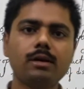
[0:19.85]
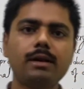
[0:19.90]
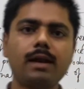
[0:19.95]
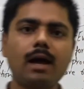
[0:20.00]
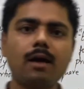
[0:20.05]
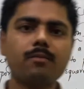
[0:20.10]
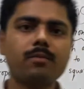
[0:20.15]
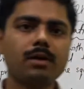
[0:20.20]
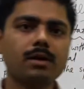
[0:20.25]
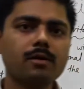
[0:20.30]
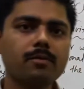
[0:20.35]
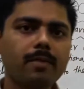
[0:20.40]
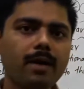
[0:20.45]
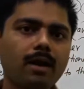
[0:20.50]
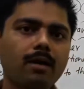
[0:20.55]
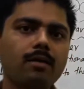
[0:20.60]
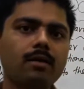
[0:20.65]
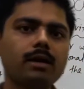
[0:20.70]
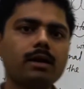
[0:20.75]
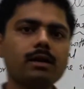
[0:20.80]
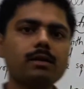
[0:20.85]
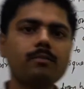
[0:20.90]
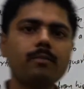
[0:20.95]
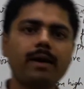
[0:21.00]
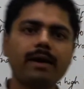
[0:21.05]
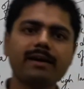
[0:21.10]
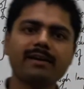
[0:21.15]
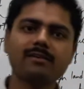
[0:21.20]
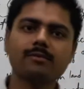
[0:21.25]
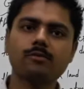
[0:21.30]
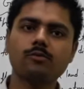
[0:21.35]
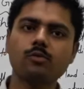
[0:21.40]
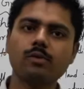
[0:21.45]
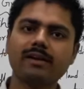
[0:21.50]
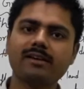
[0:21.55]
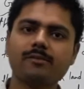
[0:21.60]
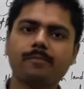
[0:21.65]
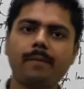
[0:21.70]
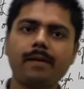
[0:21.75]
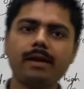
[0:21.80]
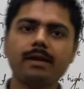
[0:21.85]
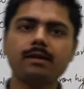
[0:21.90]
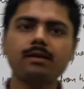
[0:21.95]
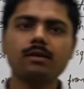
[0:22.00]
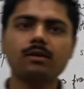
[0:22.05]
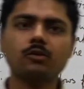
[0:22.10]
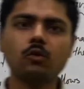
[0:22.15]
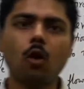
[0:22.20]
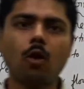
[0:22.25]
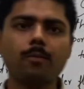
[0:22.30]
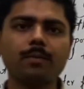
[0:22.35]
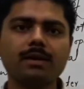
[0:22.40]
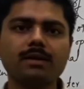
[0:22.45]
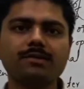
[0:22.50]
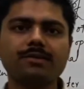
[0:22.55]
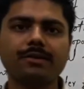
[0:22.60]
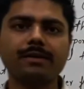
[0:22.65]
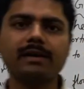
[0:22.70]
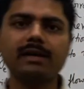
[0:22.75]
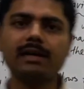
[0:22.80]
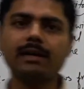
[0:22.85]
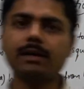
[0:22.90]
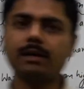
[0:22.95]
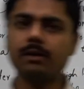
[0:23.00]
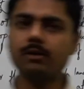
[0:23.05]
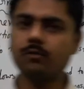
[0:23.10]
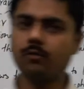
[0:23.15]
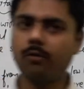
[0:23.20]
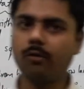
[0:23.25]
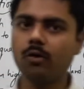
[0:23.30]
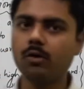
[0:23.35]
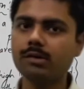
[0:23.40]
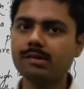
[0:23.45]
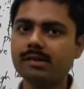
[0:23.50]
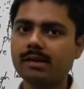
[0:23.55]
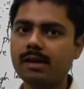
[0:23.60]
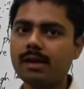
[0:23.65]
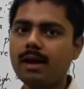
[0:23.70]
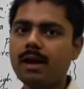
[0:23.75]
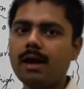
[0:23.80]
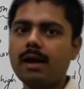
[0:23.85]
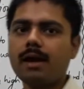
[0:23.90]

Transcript: and I'm here back again to explain the topics related to force.